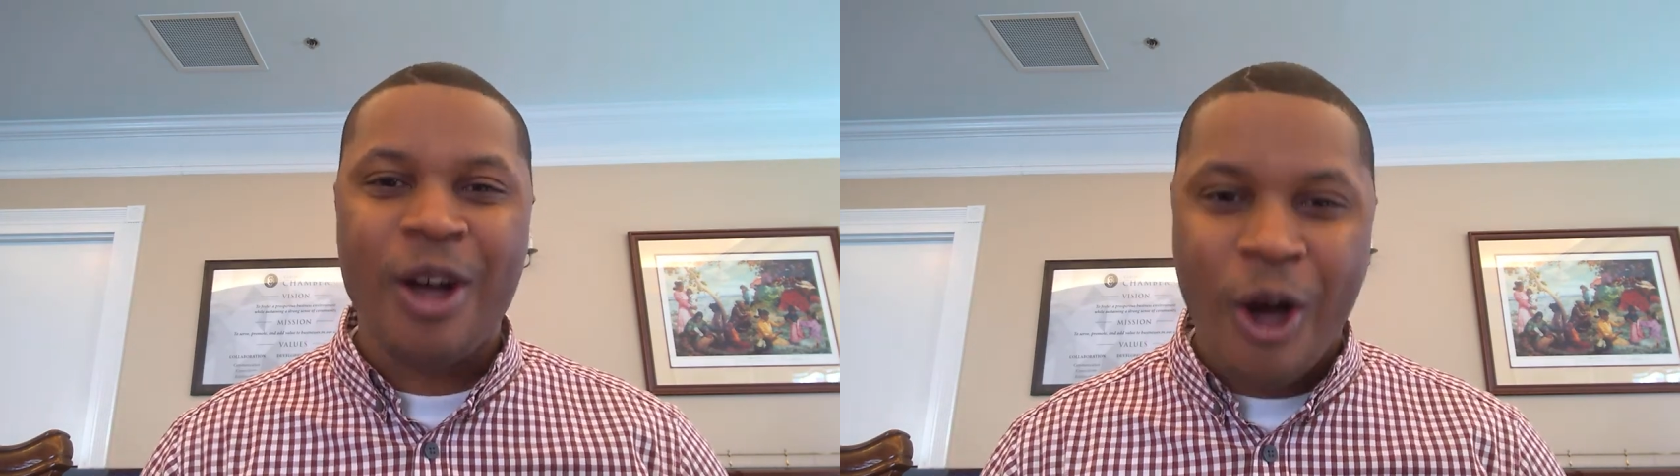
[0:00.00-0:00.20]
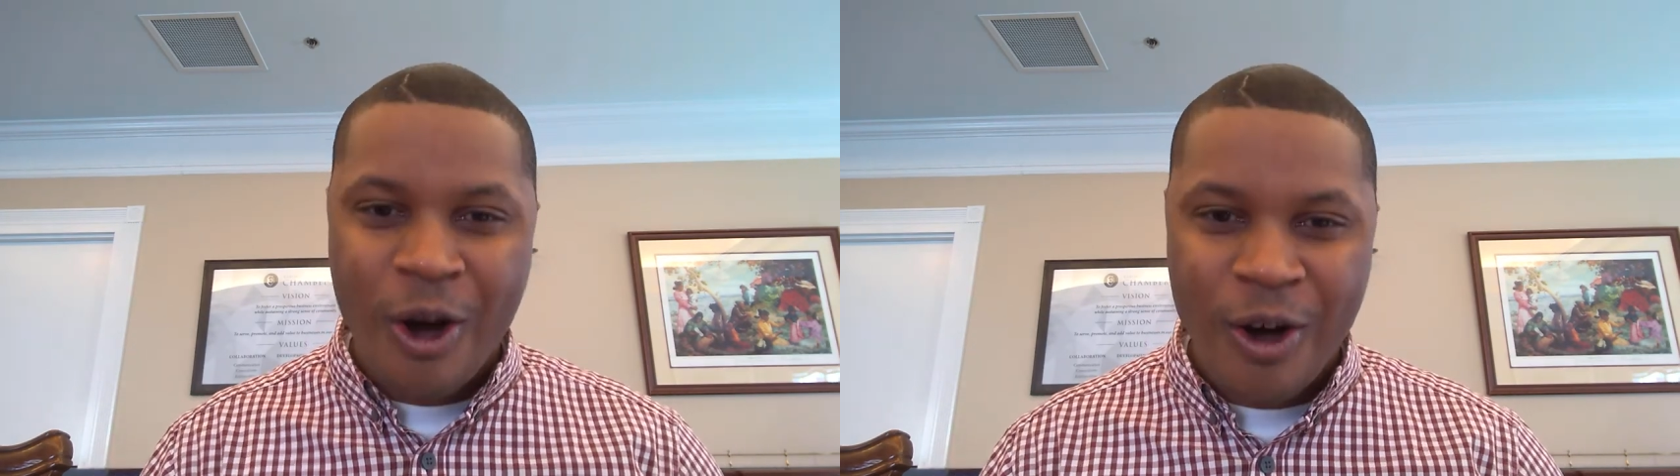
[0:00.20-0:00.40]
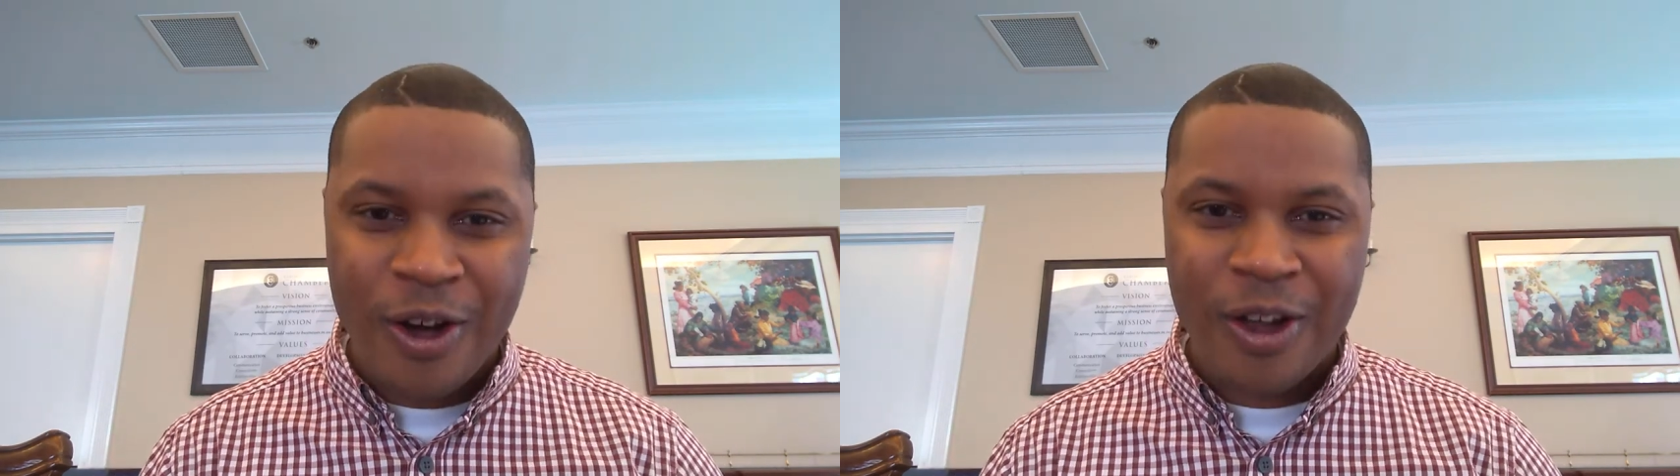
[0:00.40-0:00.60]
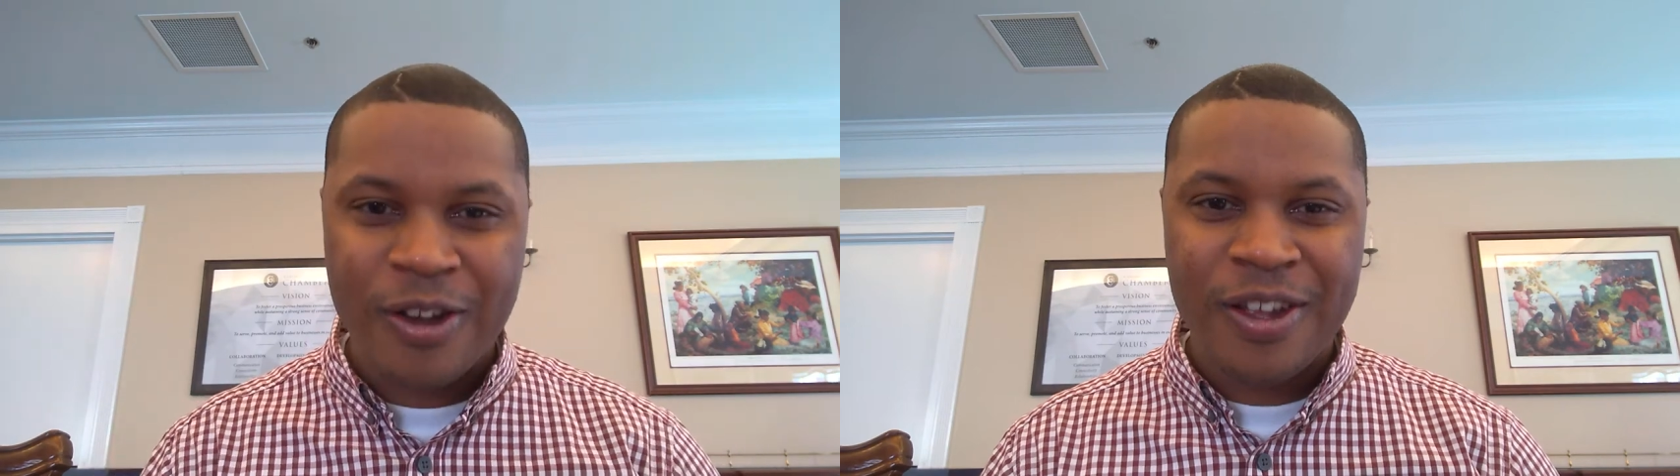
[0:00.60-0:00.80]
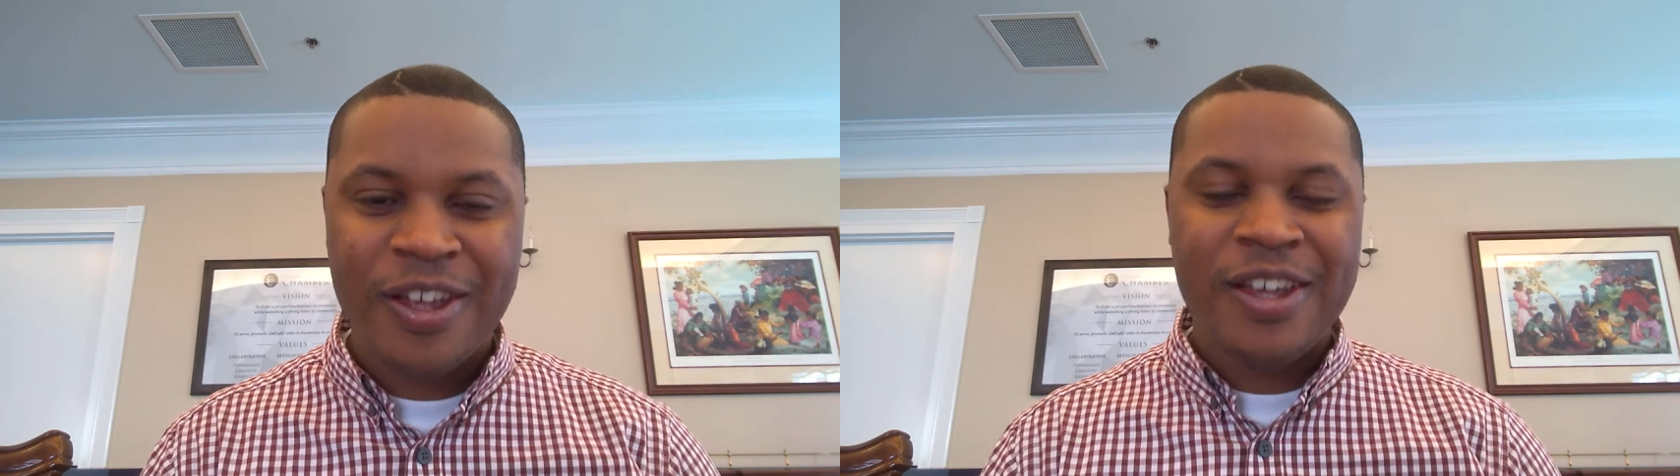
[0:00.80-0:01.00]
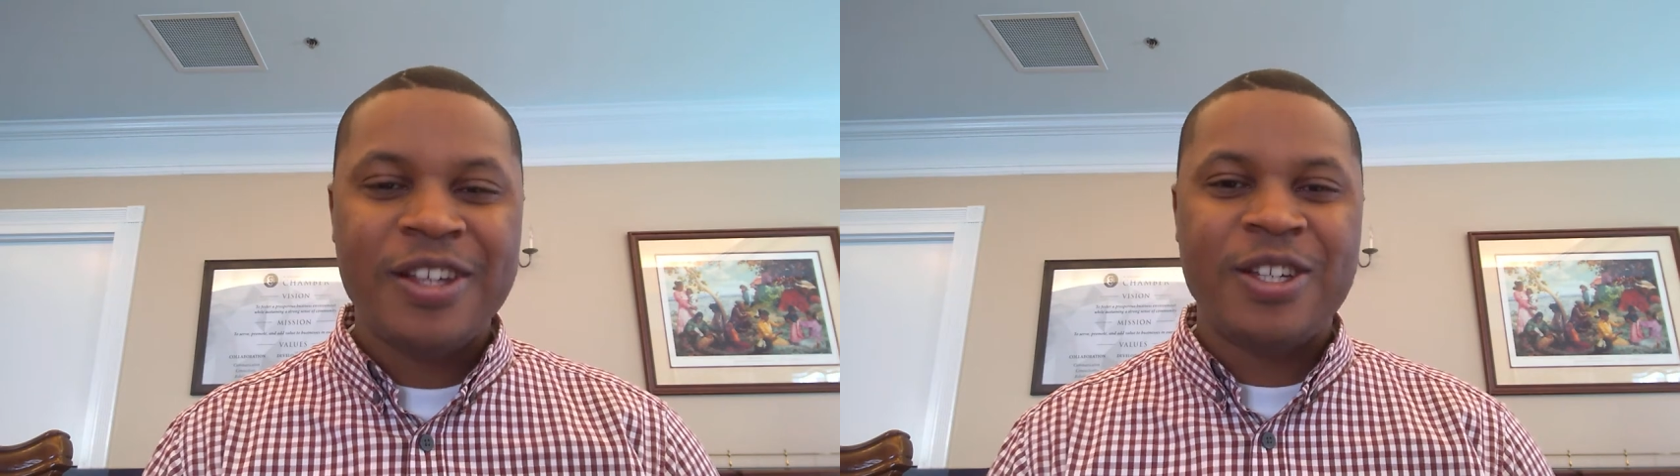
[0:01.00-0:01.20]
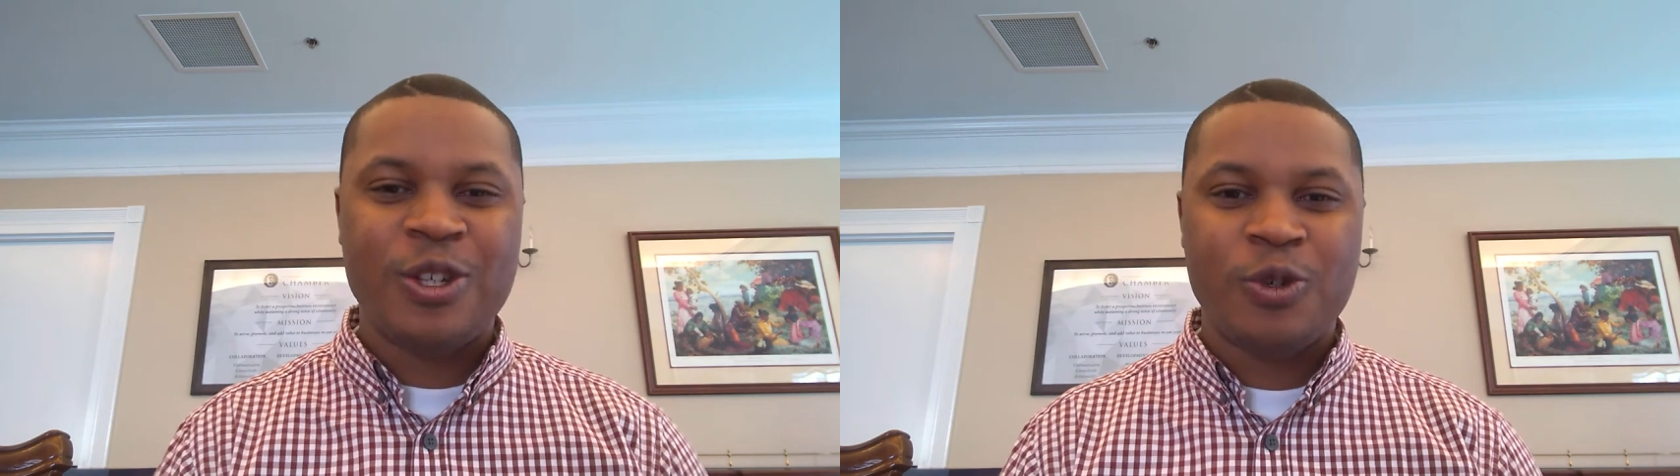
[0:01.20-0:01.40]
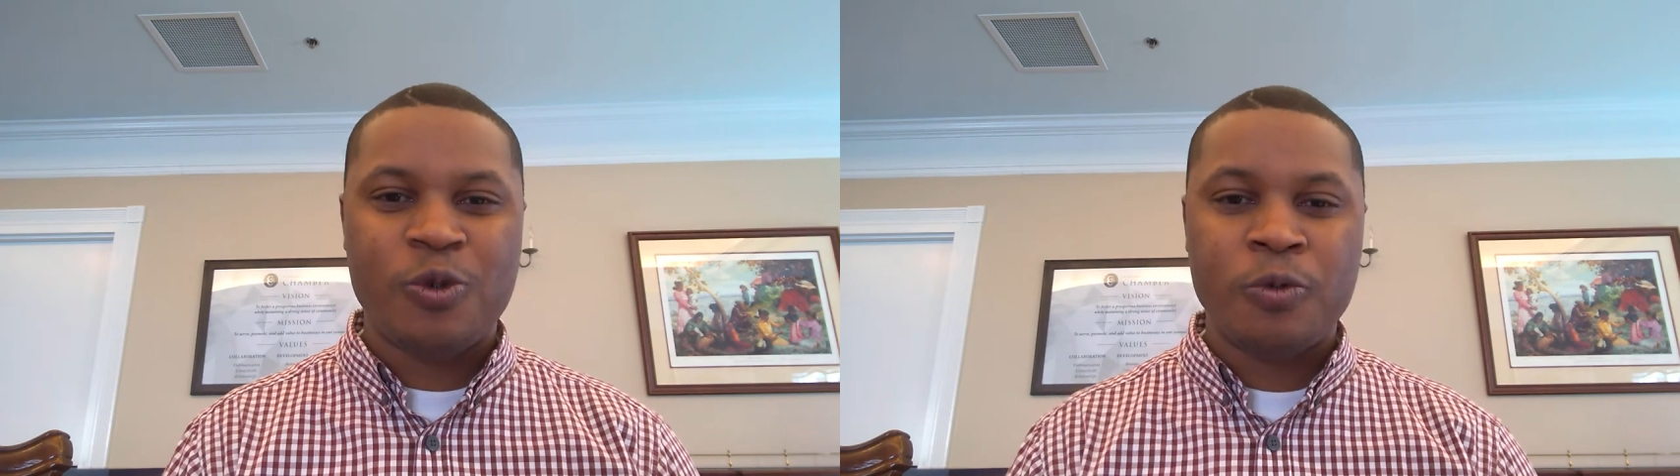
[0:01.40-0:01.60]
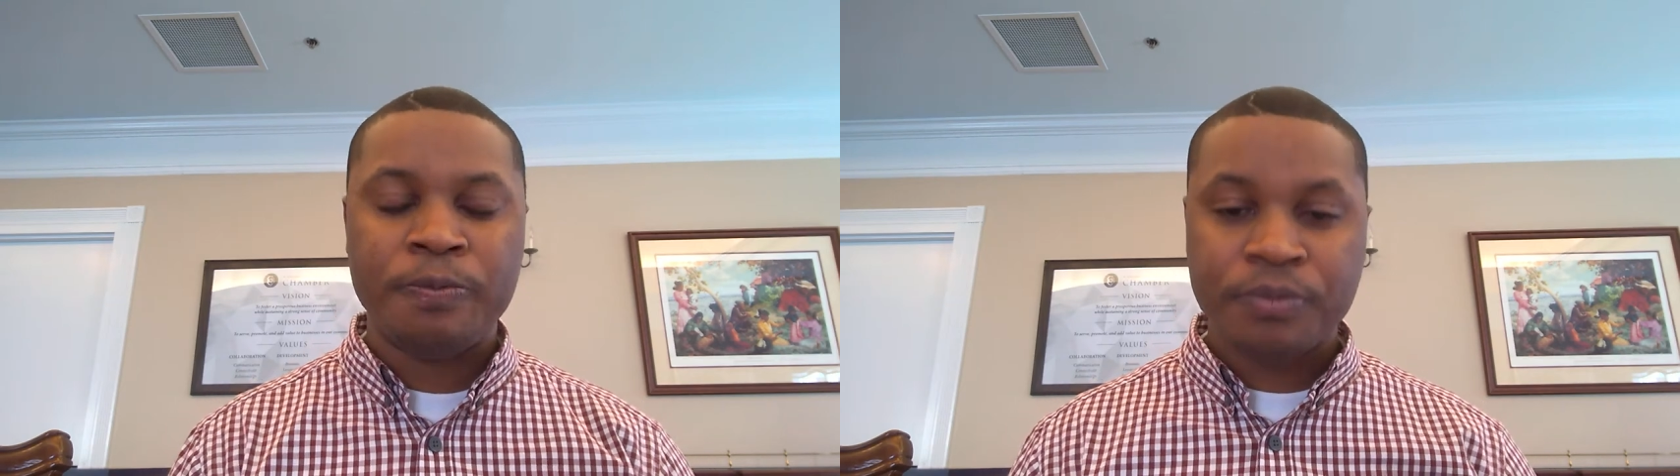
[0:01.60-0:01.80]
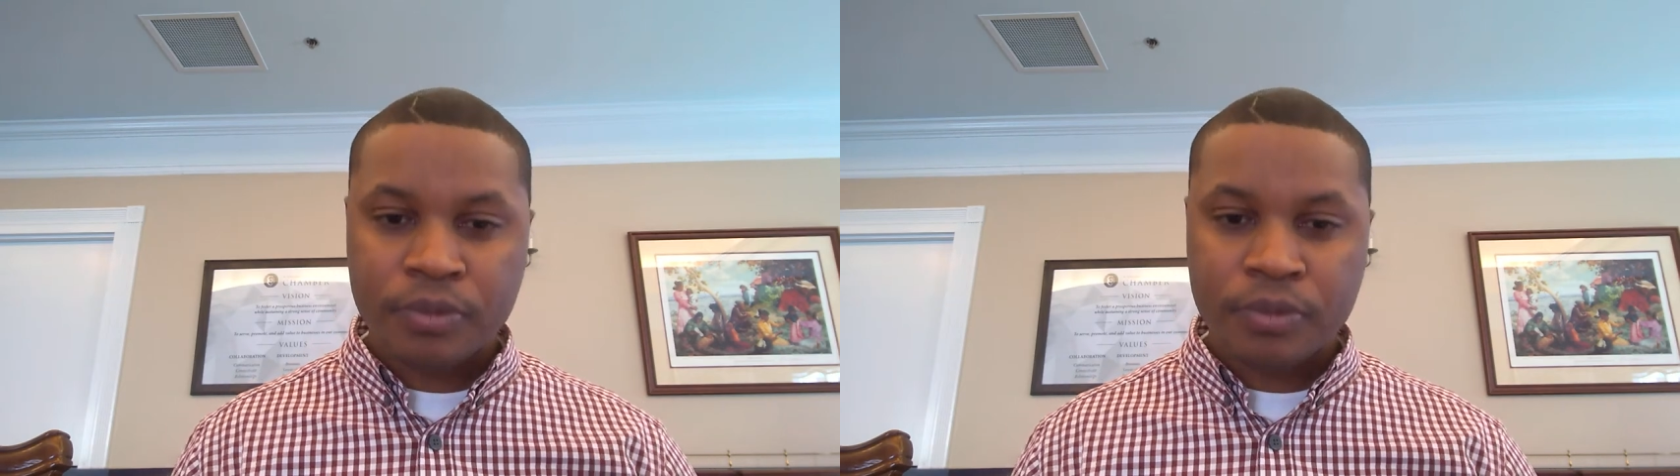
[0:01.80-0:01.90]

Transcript: on to,